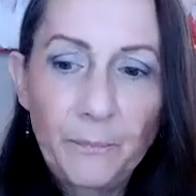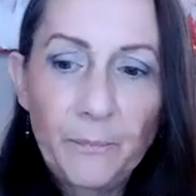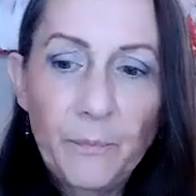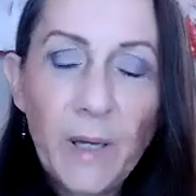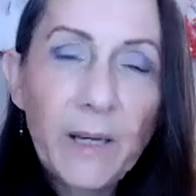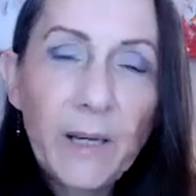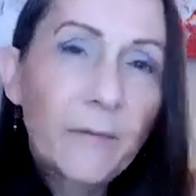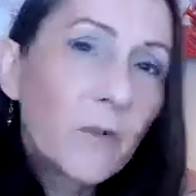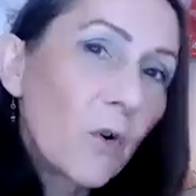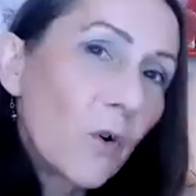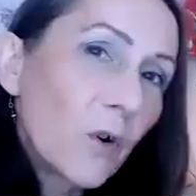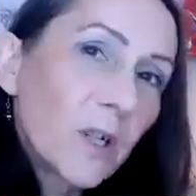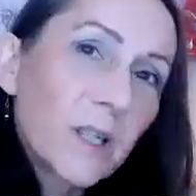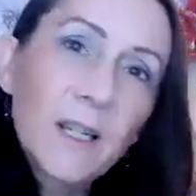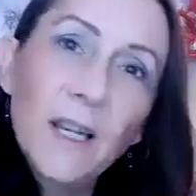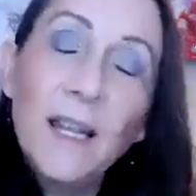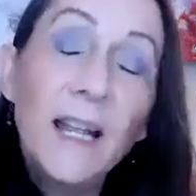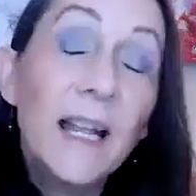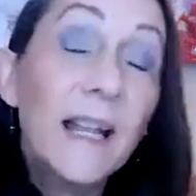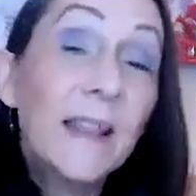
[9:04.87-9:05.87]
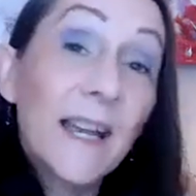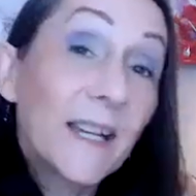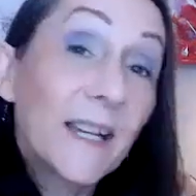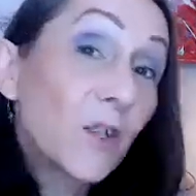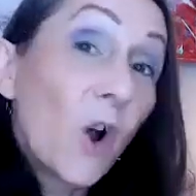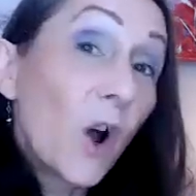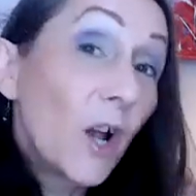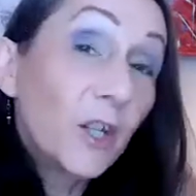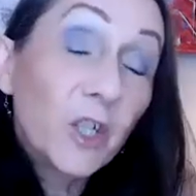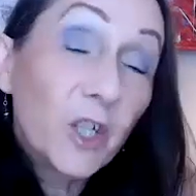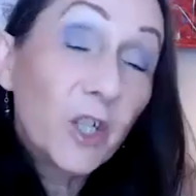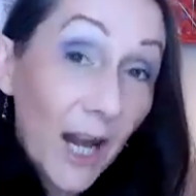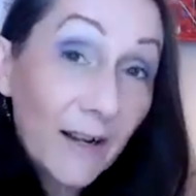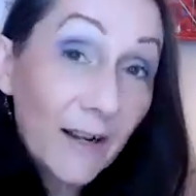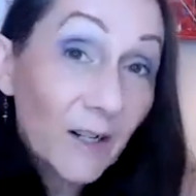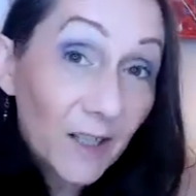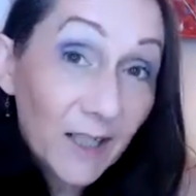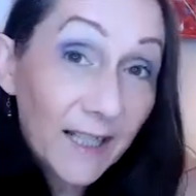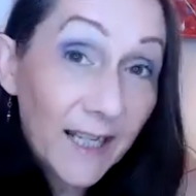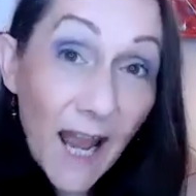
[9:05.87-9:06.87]
But of course, that's not
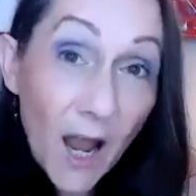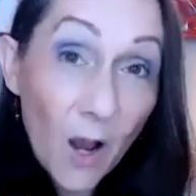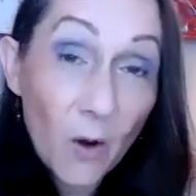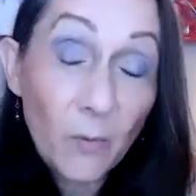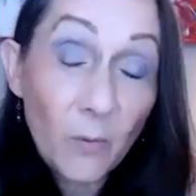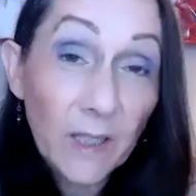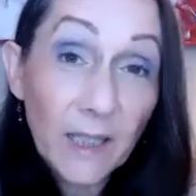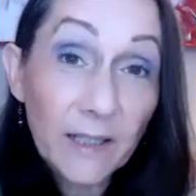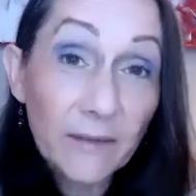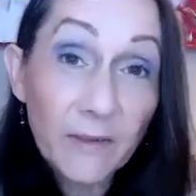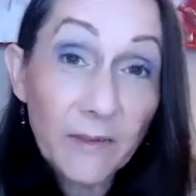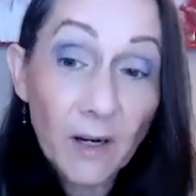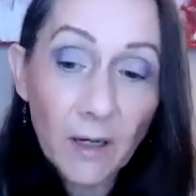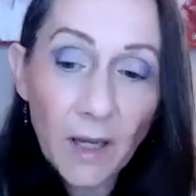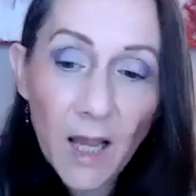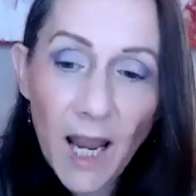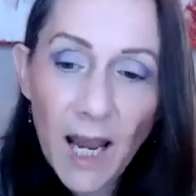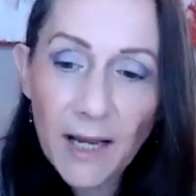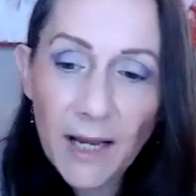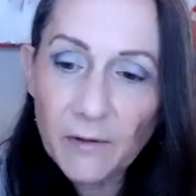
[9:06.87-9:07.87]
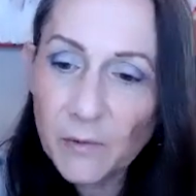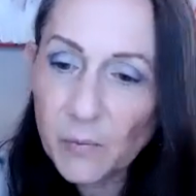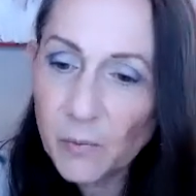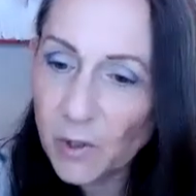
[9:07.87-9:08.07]
generally how we live our lives.